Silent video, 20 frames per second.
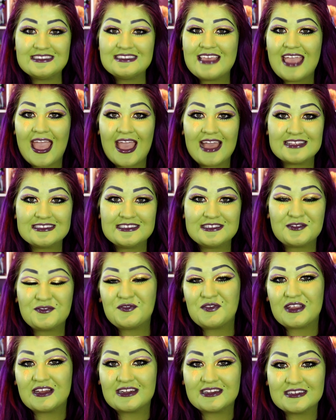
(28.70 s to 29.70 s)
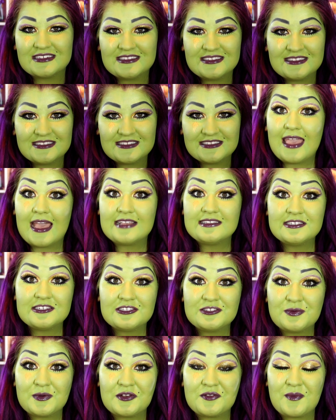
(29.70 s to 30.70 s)
it's Casta Fierce. Casta
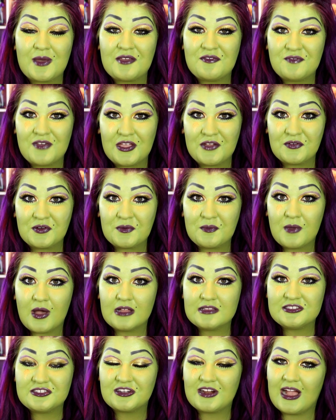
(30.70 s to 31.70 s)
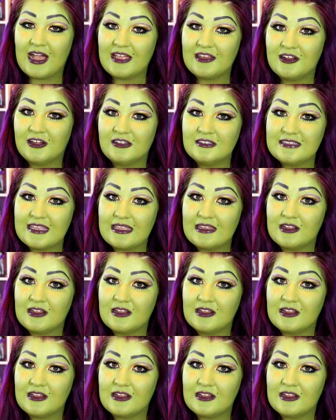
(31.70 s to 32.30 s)
is one of my favorite Monster High dolls,